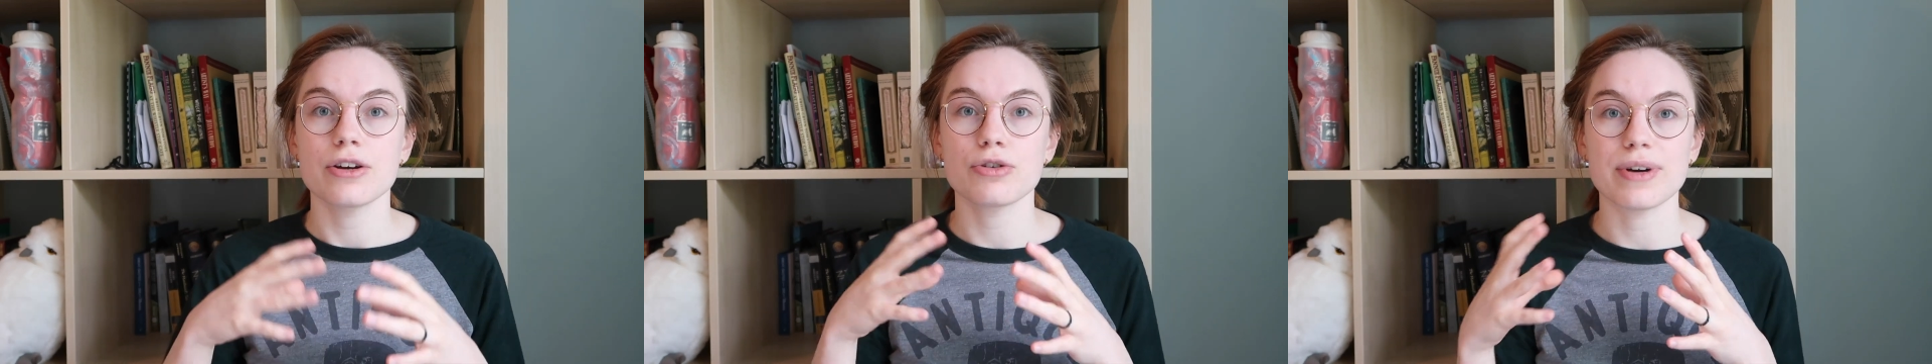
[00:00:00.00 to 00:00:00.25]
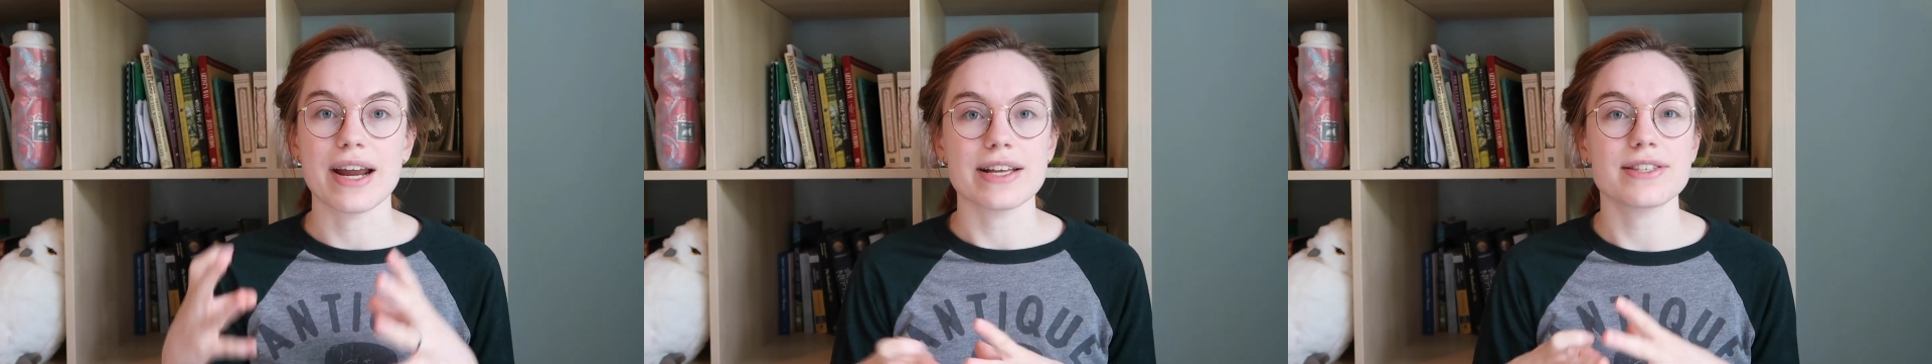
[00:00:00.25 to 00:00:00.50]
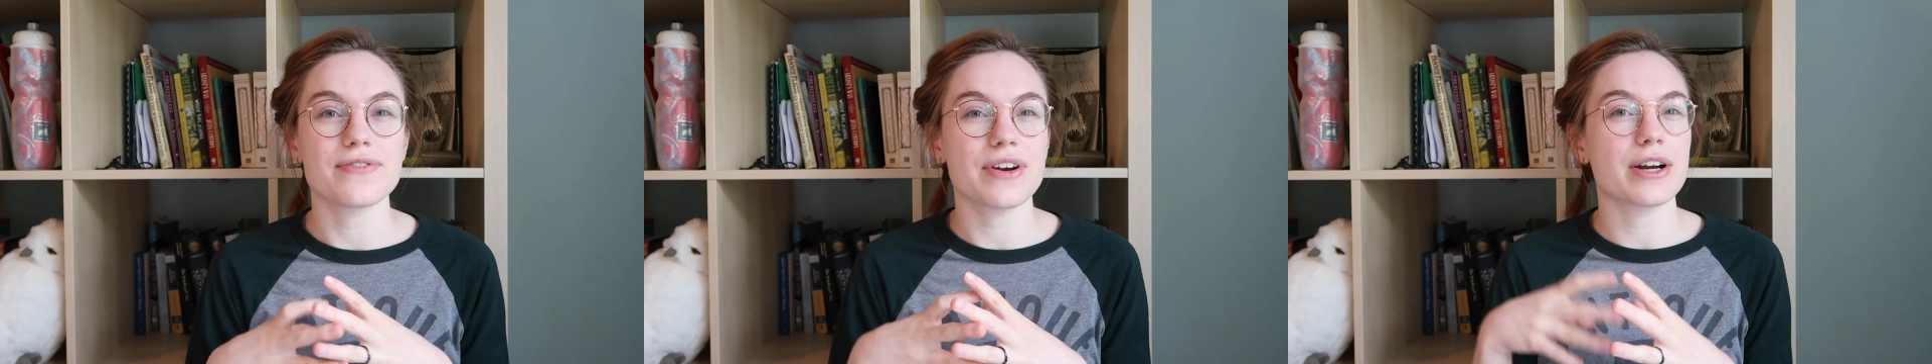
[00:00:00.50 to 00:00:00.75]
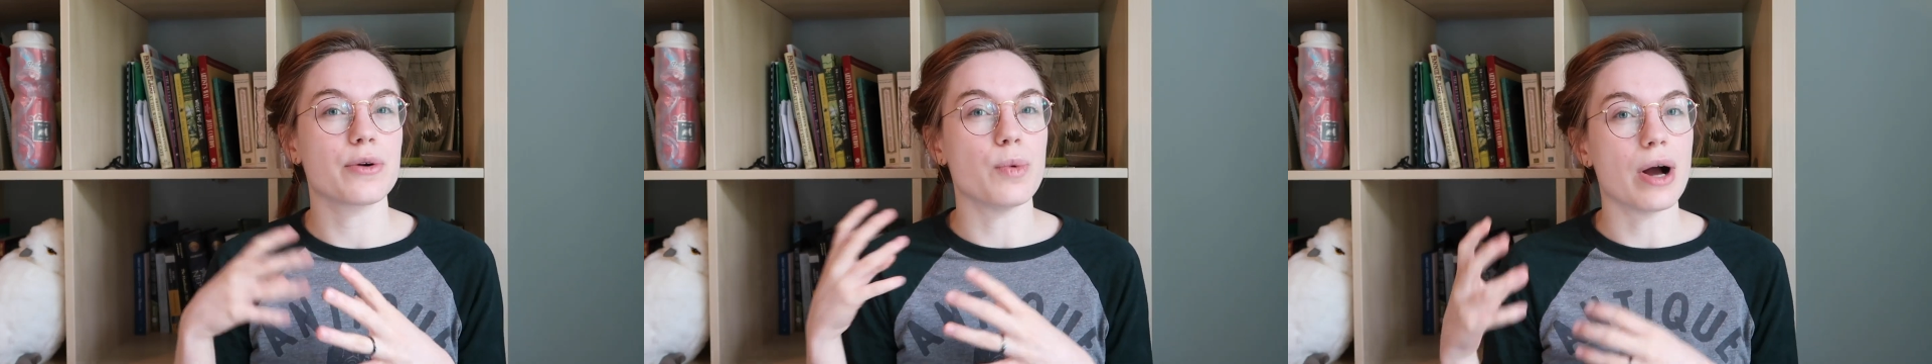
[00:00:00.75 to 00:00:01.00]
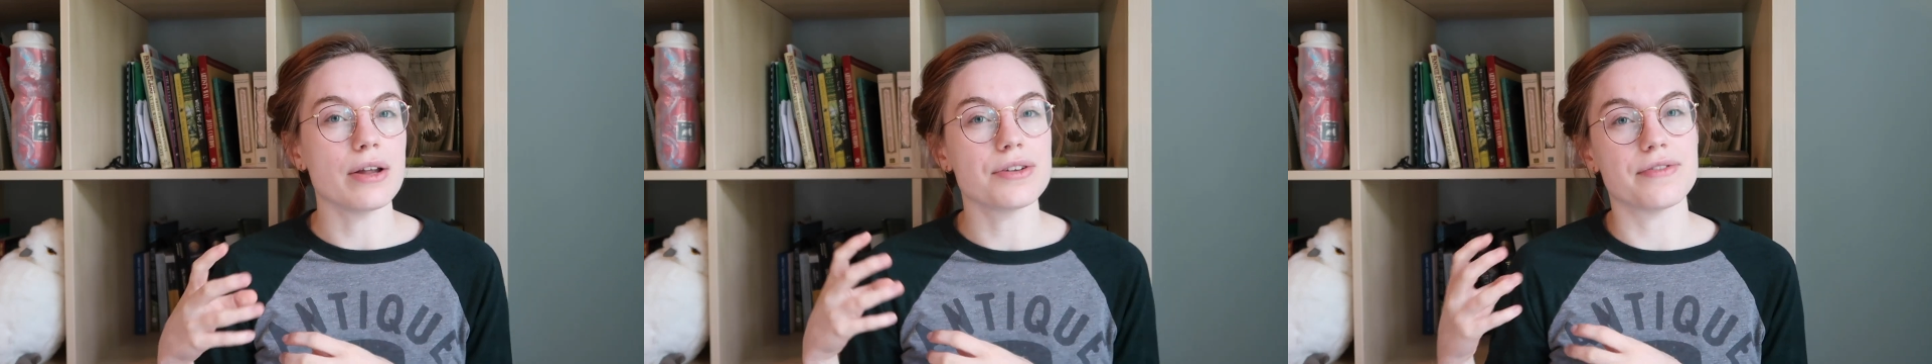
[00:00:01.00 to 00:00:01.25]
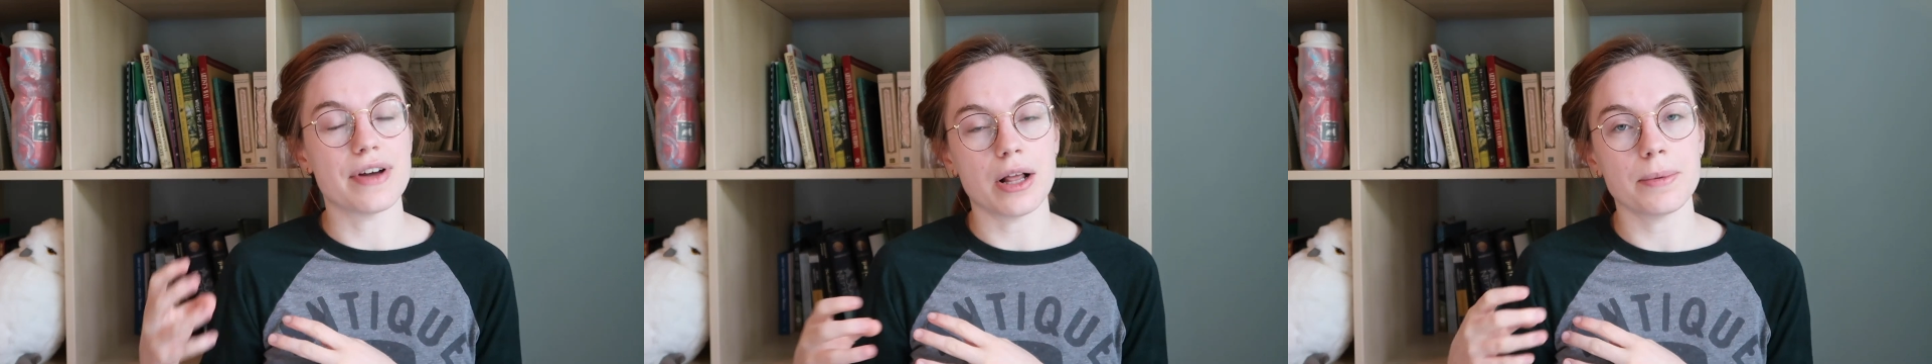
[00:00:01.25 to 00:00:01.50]
creates very
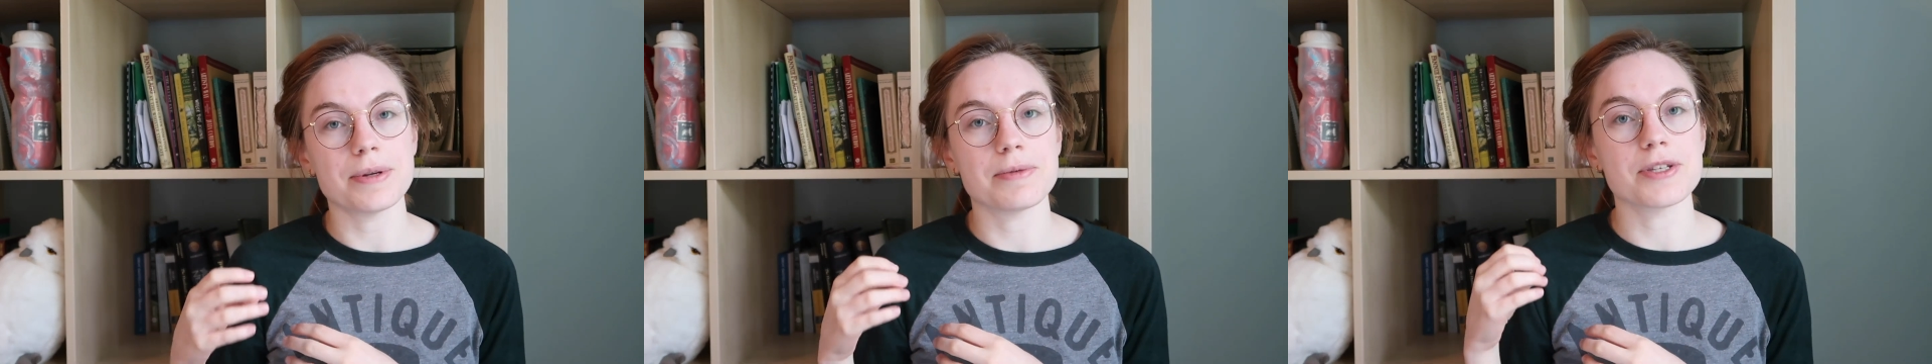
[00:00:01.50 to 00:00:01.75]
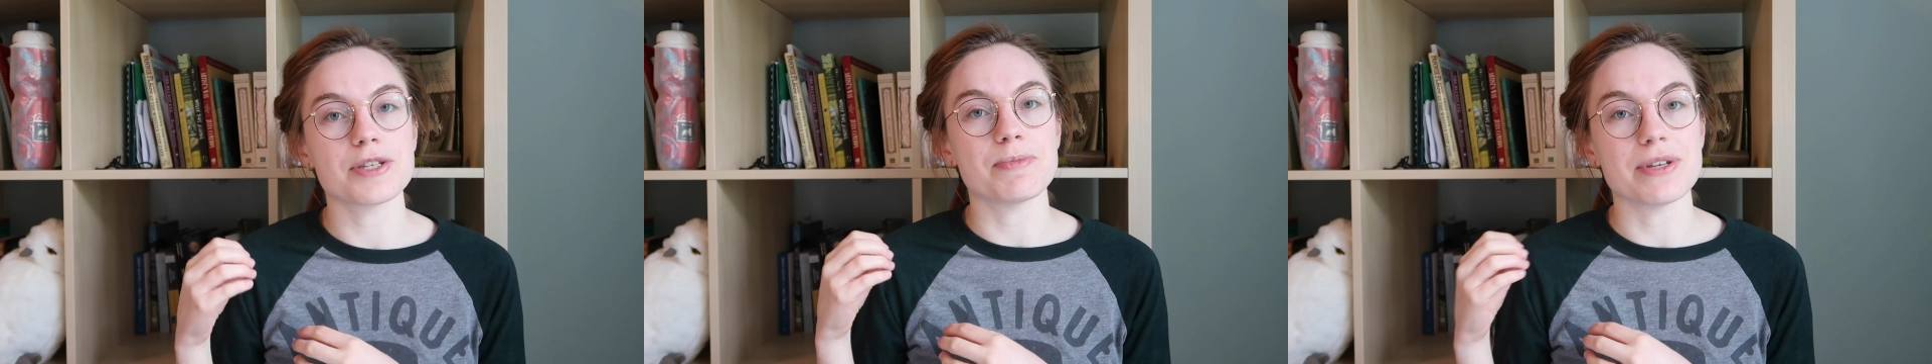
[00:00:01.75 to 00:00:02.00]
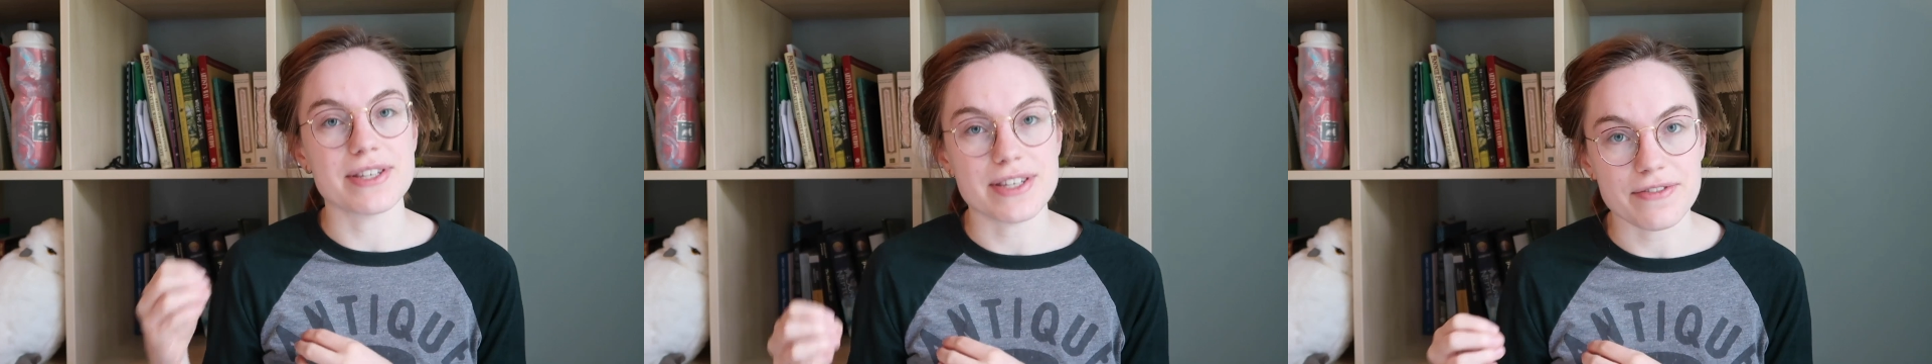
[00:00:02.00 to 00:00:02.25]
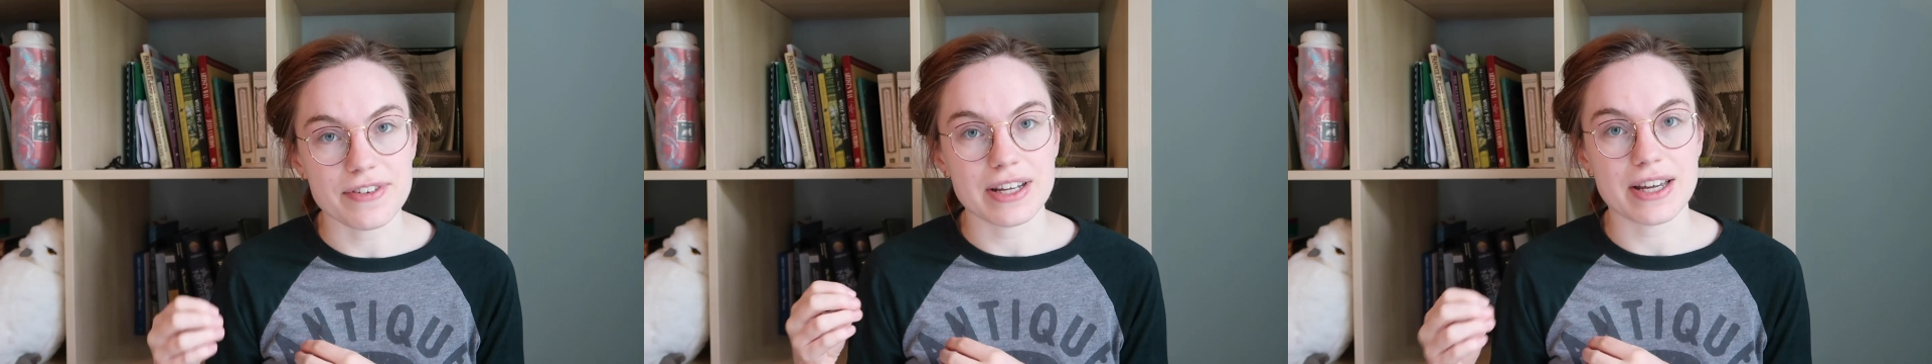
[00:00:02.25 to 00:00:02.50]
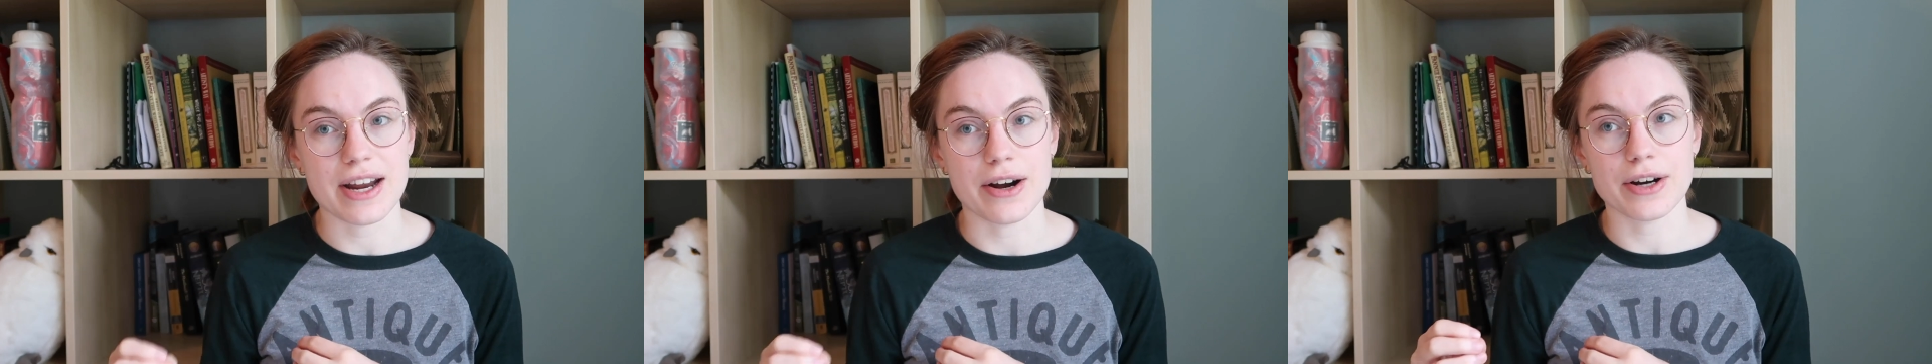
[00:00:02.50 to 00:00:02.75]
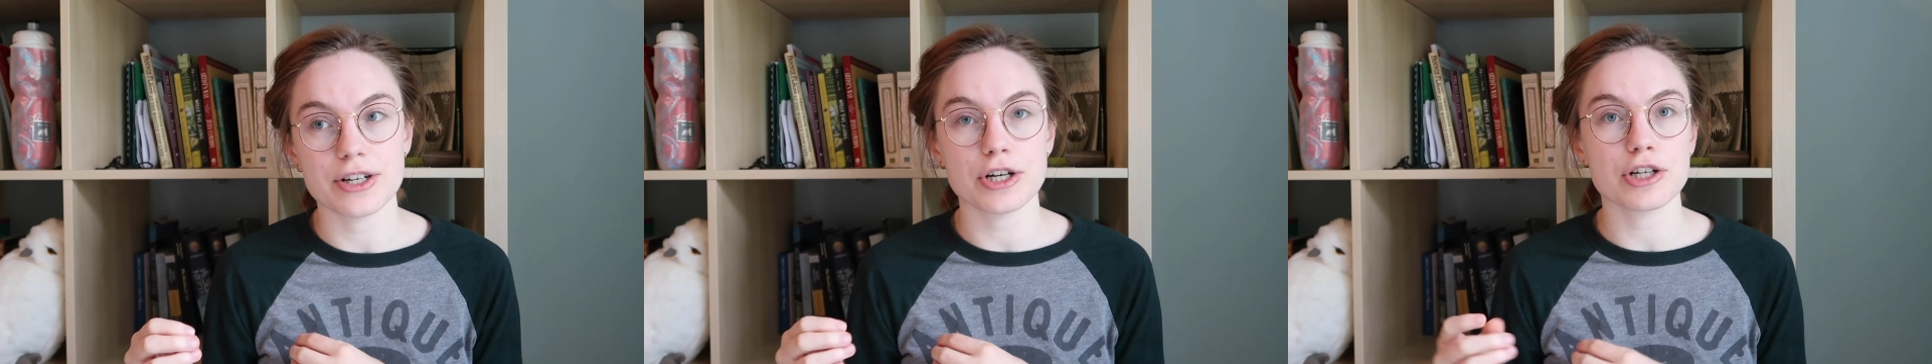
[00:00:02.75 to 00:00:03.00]
well-developed and specific
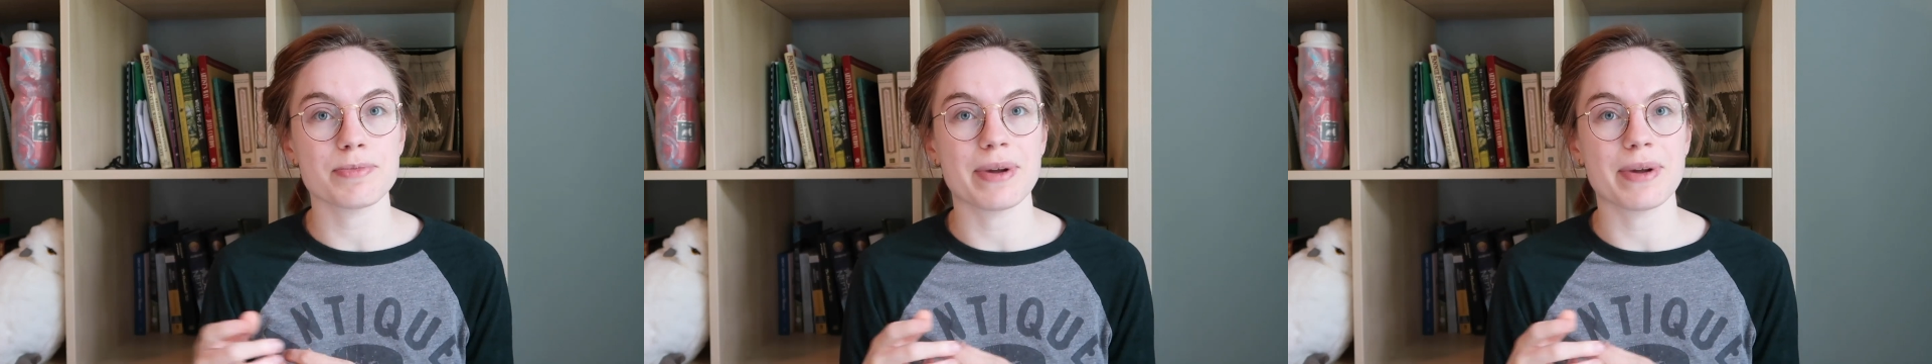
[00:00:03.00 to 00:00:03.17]
characters,